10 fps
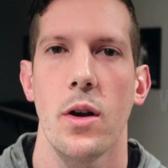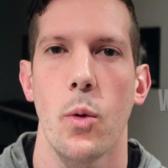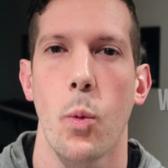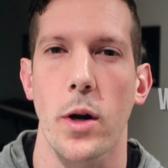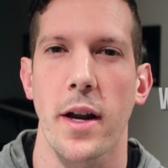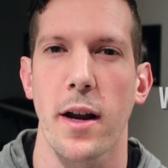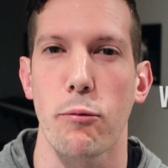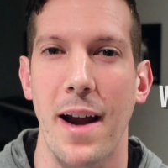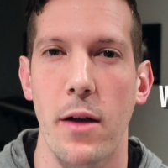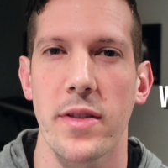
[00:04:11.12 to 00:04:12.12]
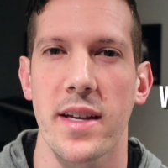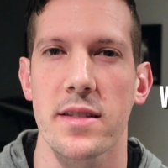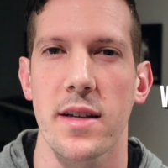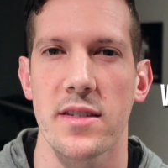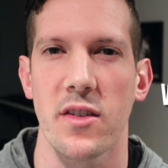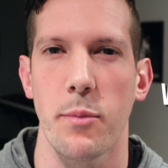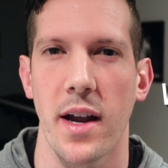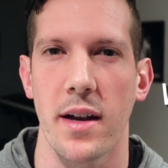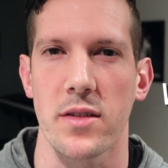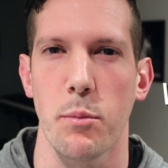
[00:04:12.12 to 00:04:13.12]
Working around these sites of pain is